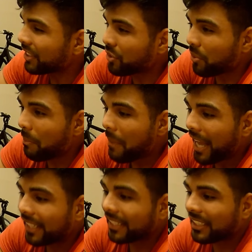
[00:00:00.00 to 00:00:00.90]

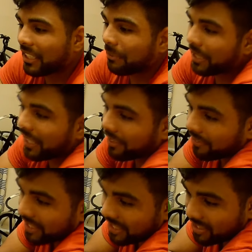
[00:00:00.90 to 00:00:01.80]
dramatically coming out
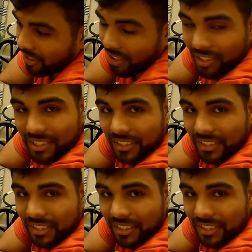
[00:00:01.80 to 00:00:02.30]
of the exhaust.